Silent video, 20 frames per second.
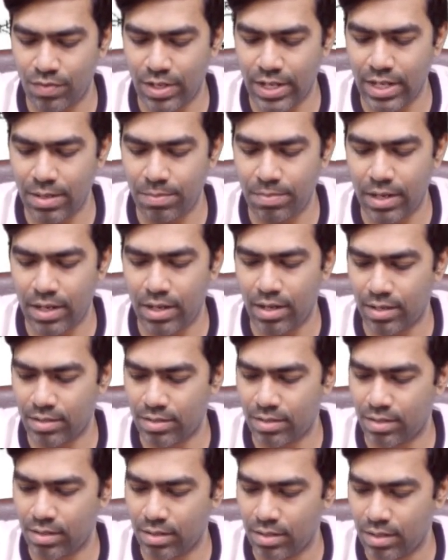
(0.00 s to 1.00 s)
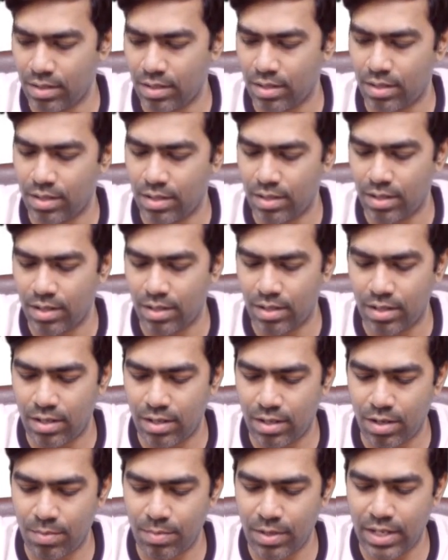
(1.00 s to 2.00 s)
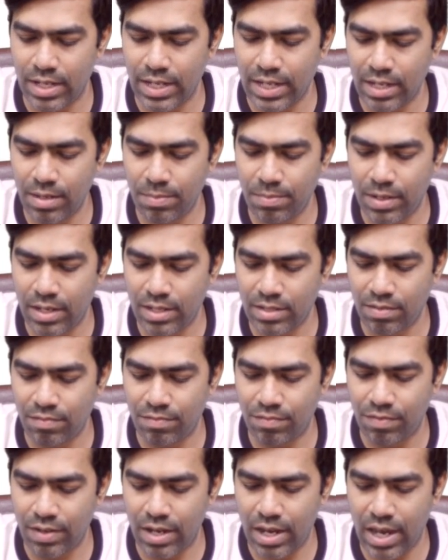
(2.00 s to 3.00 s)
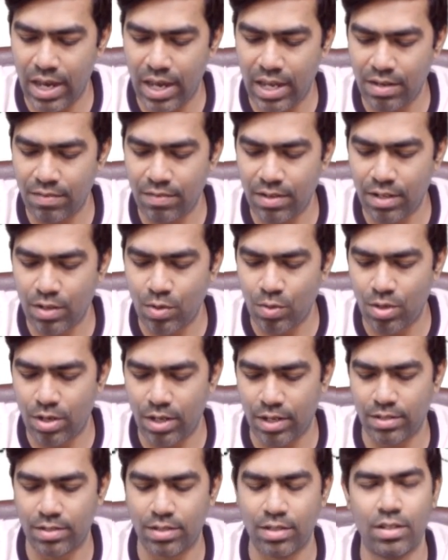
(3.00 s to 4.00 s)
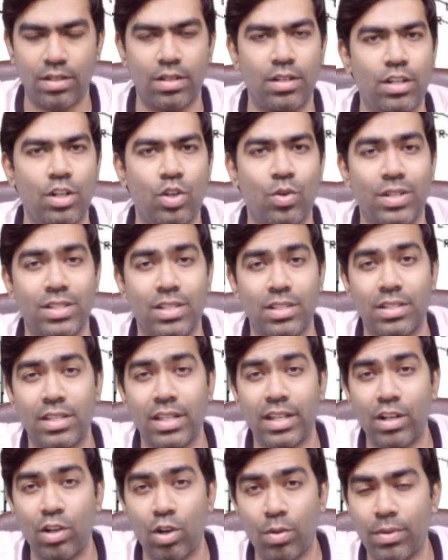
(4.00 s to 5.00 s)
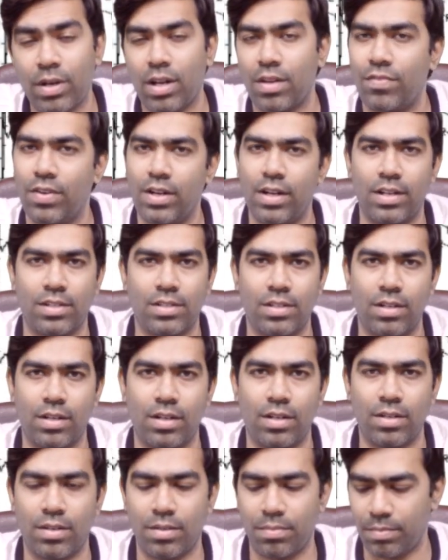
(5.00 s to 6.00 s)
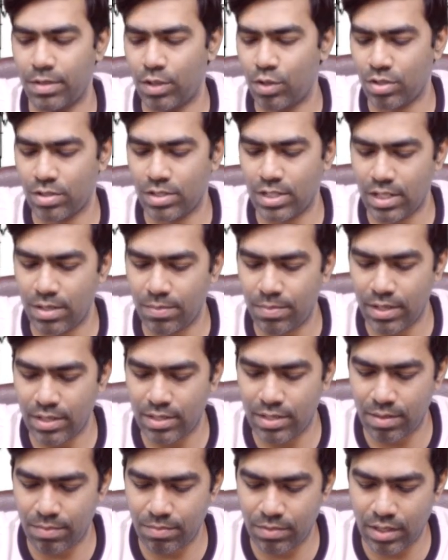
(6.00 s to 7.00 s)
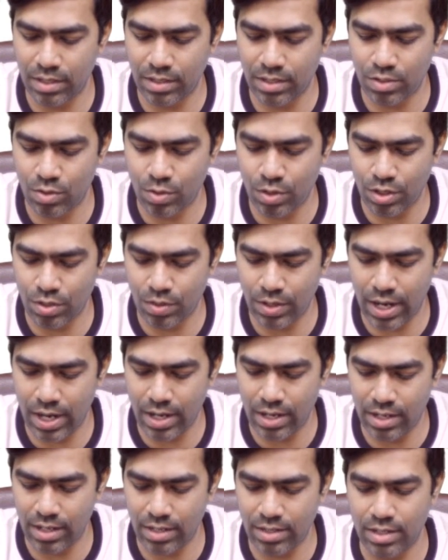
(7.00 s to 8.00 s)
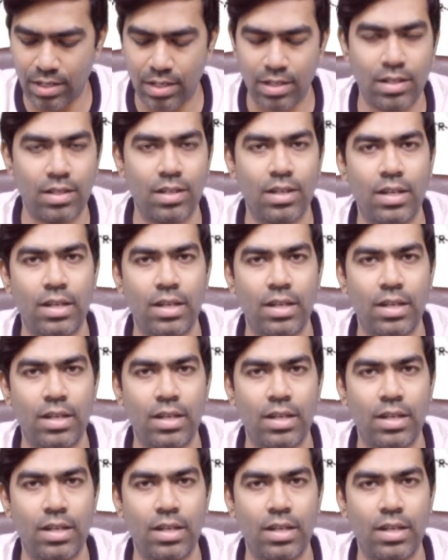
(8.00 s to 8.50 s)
of DTPA tracer. Remember, DTPA is a very, very good tracer to assess the glomerular filtration rate because DTPA is something that's going to enter the